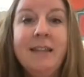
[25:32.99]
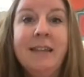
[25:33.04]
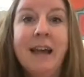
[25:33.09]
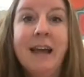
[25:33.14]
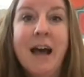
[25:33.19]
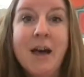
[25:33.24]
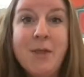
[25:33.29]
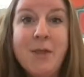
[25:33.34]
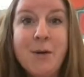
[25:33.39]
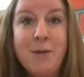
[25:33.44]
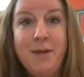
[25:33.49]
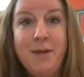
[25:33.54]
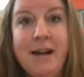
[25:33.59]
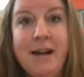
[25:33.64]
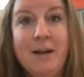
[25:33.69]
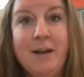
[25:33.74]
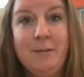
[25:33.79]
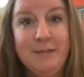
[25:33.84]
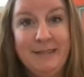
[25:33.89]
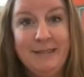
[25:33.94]
The other
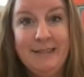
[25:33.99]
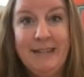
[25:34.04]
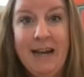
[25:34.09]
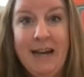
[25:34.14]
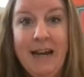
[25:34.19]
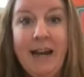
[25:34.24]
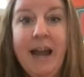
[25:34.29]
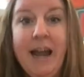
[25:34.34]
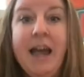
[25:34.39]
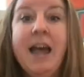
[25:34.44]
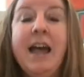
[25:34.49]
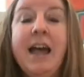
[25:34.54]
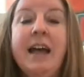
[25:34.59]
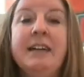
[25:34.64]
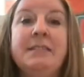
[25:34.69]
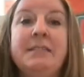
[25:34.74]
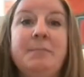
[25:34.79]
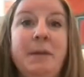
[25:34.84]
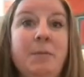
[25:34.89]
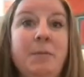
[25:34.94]
I will say
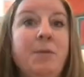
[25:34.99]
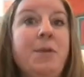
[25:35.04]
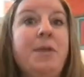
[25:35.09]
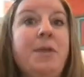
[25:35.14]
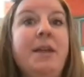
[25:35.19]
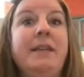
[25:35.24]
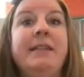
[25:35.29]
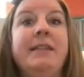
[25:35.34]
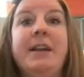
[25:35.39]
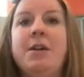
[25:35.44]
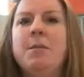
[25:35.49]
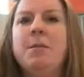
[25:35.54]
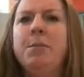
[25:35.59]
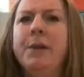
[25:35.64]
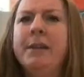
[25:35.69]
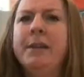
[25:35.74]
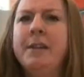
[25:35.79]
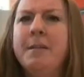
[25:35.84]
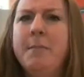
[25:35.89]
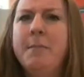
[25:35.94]
is people think they don't
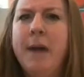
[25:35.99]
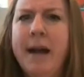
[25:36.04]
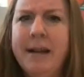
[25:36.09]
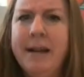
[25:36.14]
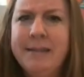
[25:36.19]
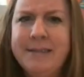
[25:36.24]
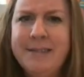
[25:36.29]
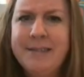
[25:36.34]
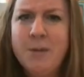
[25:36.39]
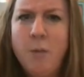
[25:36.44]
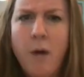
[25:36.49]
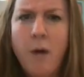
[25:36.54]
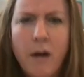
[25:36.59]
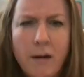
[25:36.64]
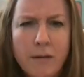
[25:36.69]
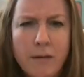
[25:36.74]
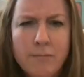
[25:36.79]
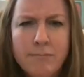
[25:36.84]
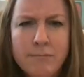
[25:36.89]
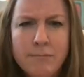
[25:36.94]
bring their bias to
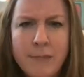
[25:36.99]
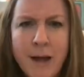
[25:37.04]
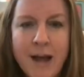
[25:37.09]
work.